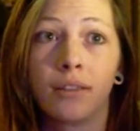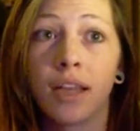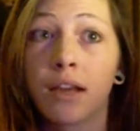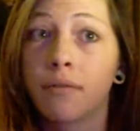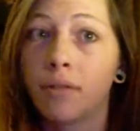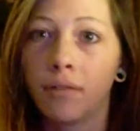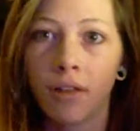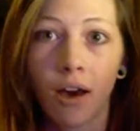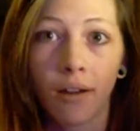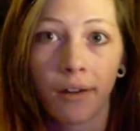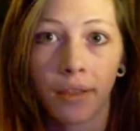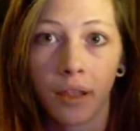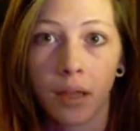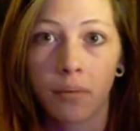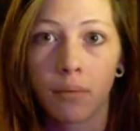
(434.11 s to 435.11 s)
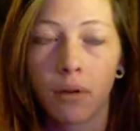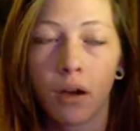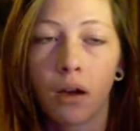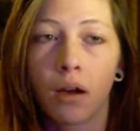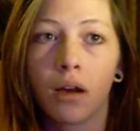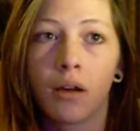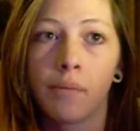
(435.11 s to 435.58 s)
They have a lot of them.
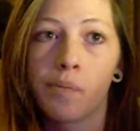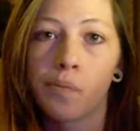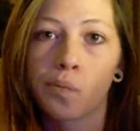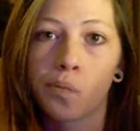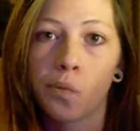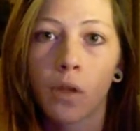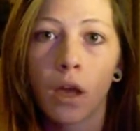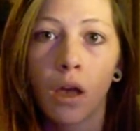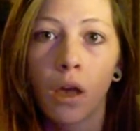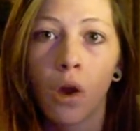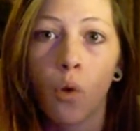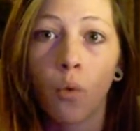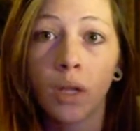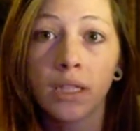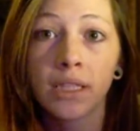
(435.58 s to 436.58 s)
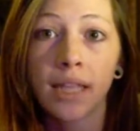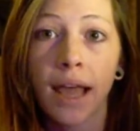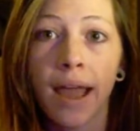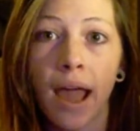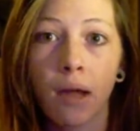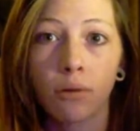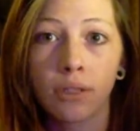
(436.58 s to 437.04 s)
One
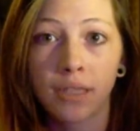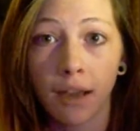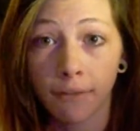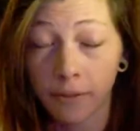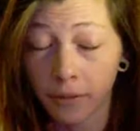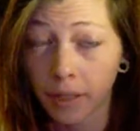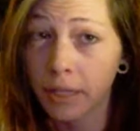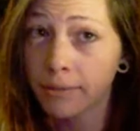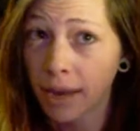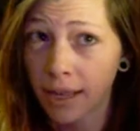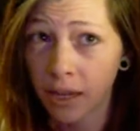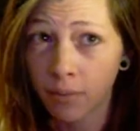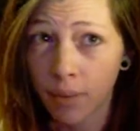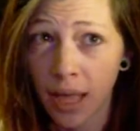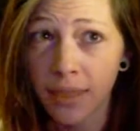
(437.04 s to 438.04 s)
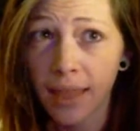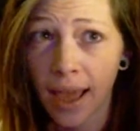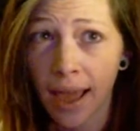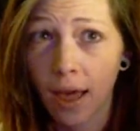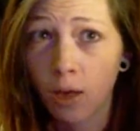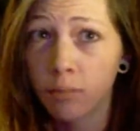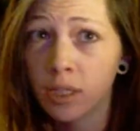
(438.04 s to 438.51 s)
site I would definitely recommend
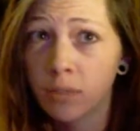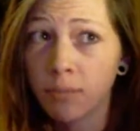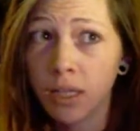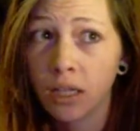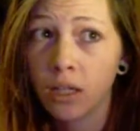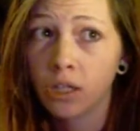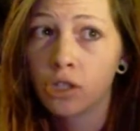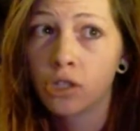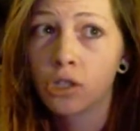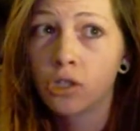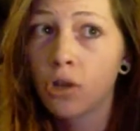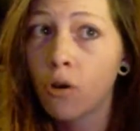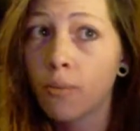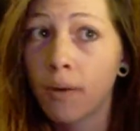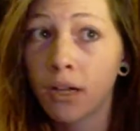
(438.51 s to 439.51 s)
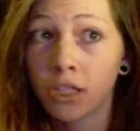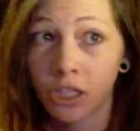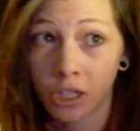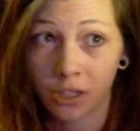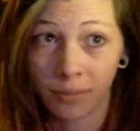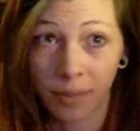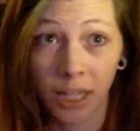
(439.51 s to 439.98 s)
that helped me so
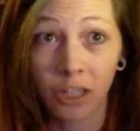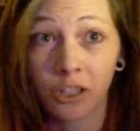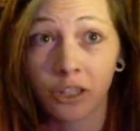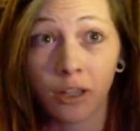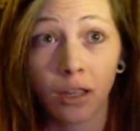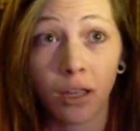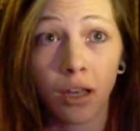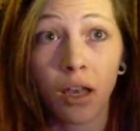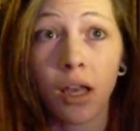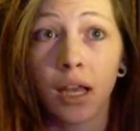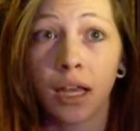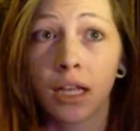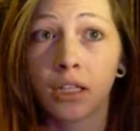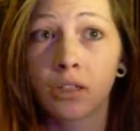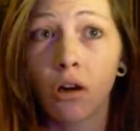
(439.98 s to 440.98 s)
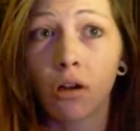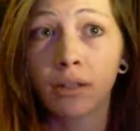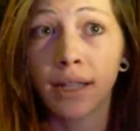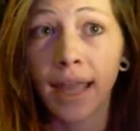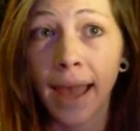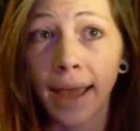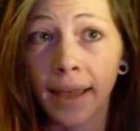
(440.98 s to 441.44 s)
much majorly is called
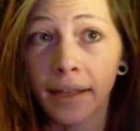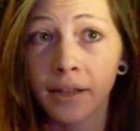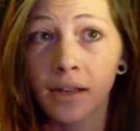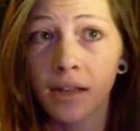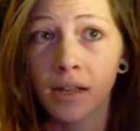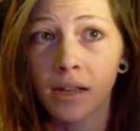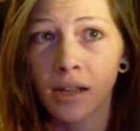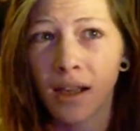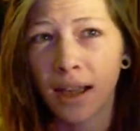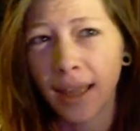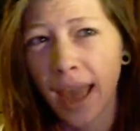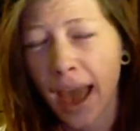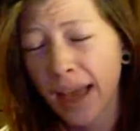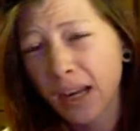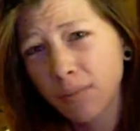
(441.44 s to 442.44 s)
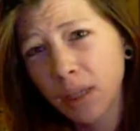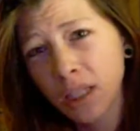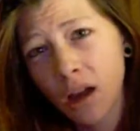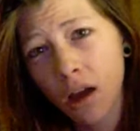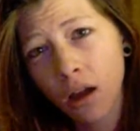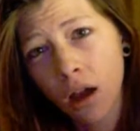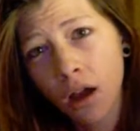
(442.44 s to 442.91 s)

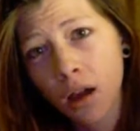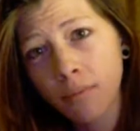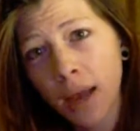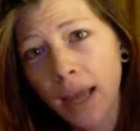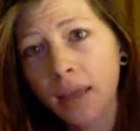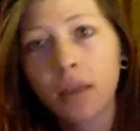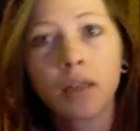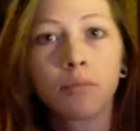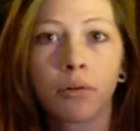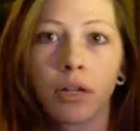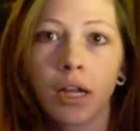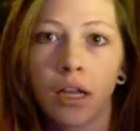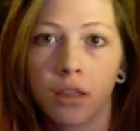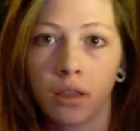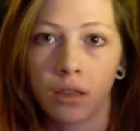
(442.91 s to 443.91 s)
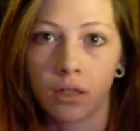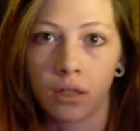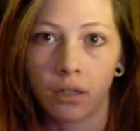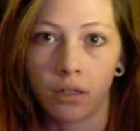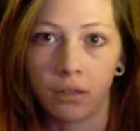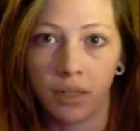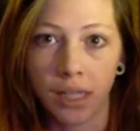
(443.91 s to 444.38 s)
khanacademy.com. I can put it in
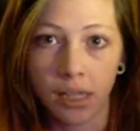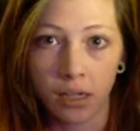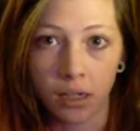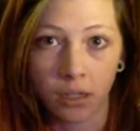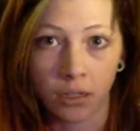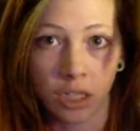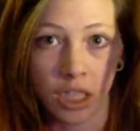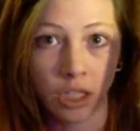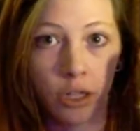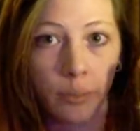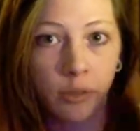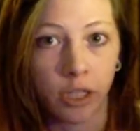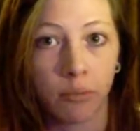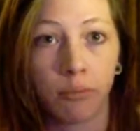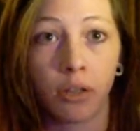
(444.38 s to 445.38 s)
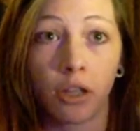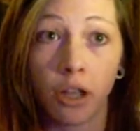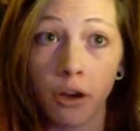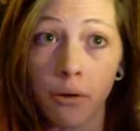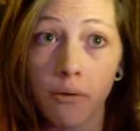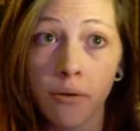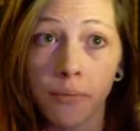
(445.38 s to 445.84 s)
the link description
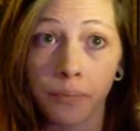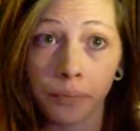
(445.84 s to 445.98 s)
below.